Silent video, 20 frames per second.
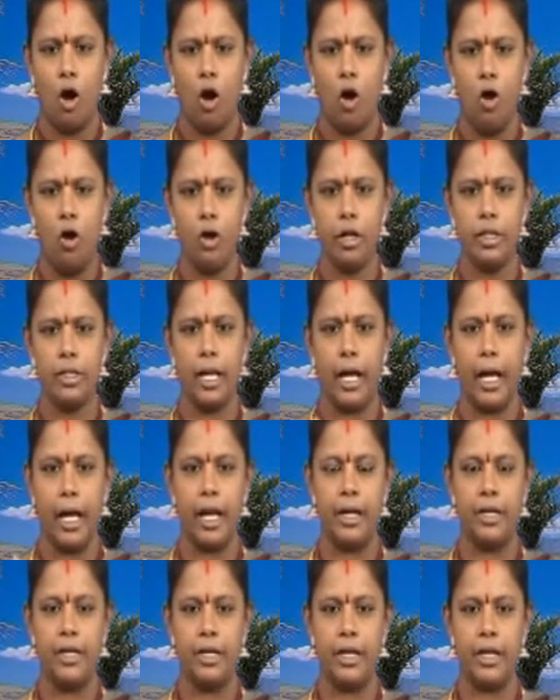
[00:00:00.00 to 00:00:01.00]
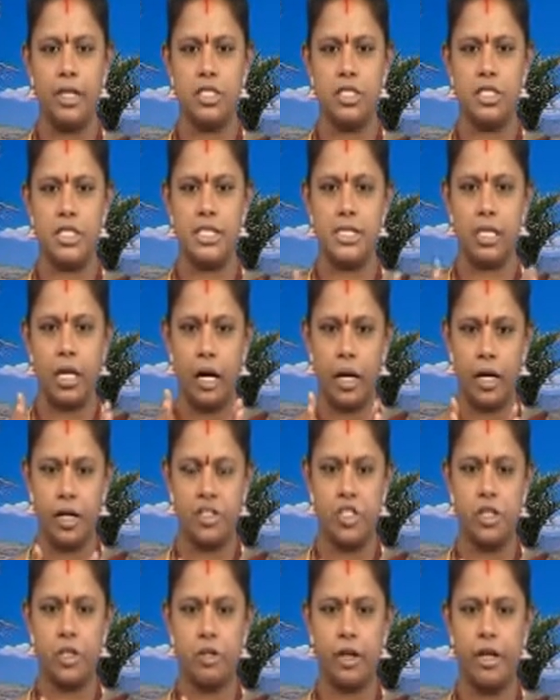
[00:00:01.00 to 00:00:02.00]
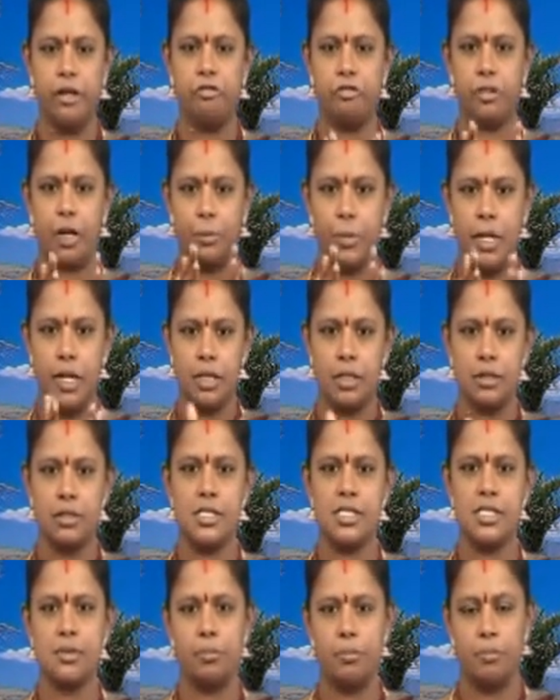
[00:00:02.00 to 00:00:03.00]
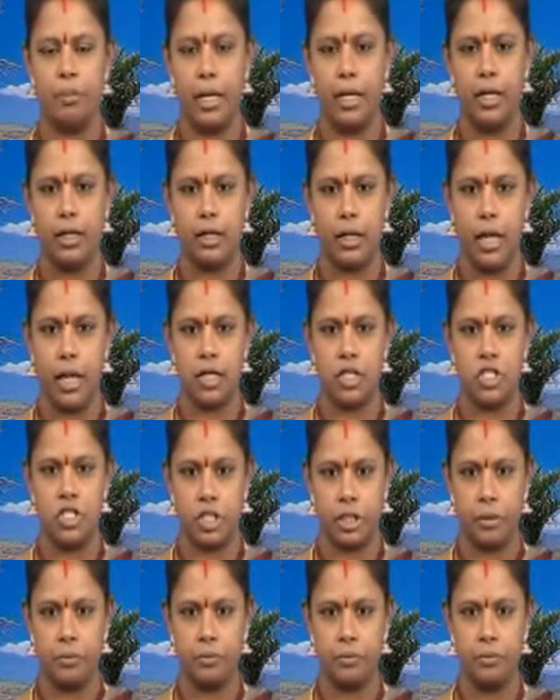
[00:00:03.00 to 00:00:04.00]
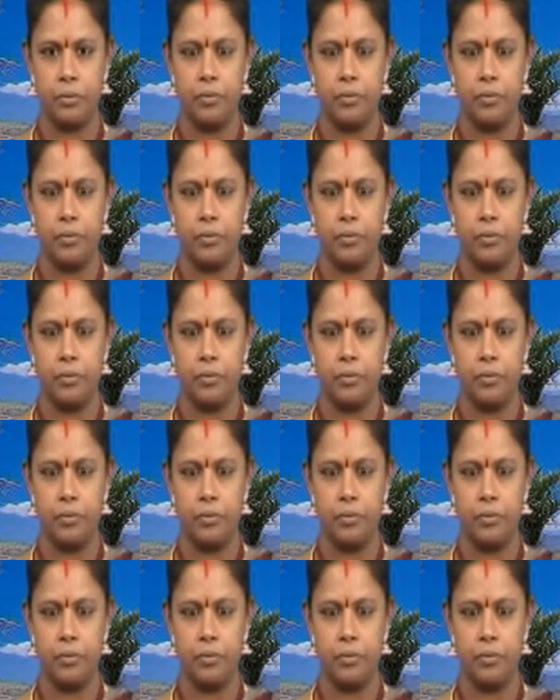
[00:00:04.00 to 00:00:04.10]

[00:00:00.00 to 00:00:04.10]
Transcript: All the added entries are derived from this main entry.